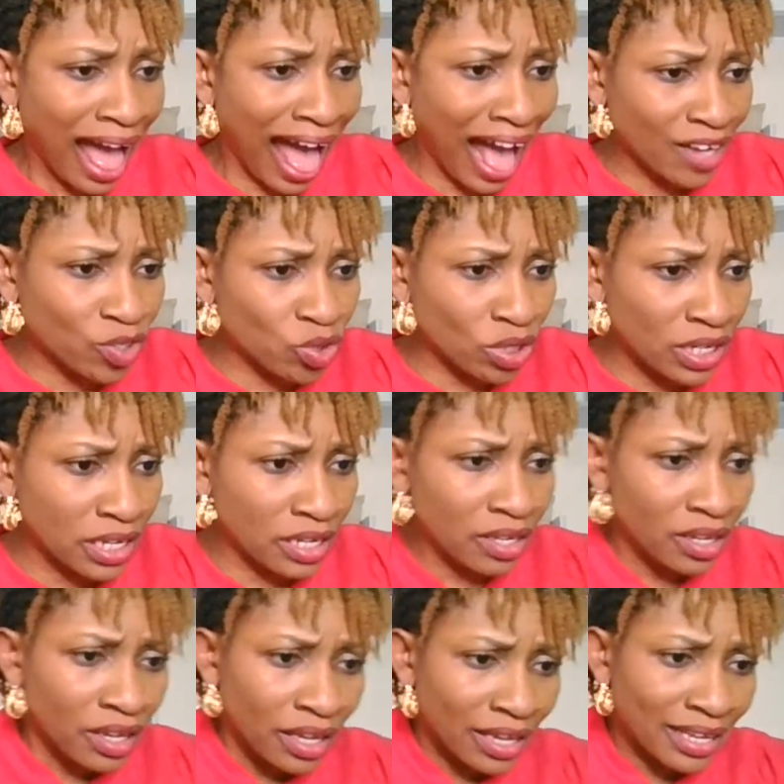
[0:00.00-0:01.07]

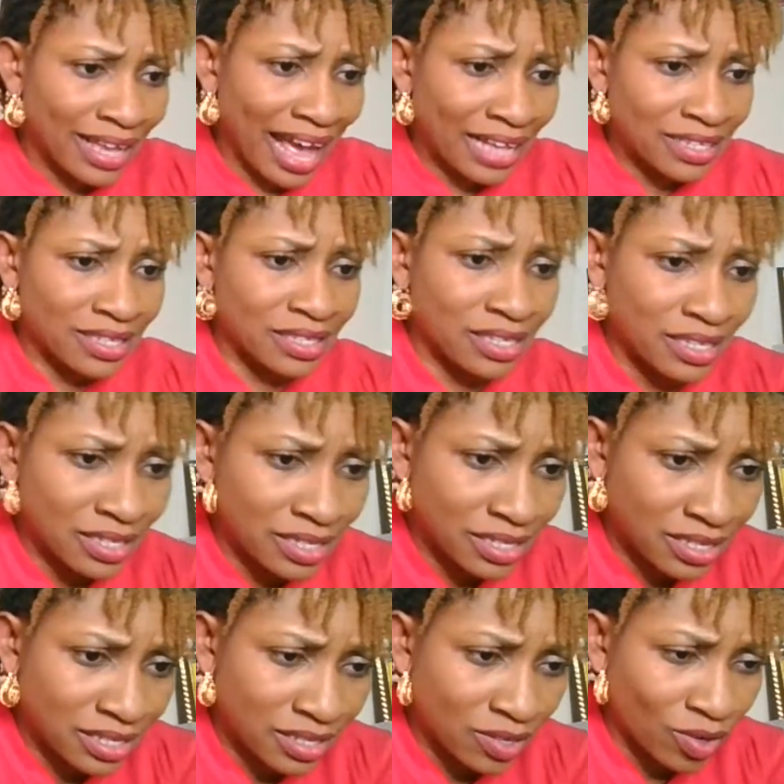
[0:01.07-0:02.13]
actually get this,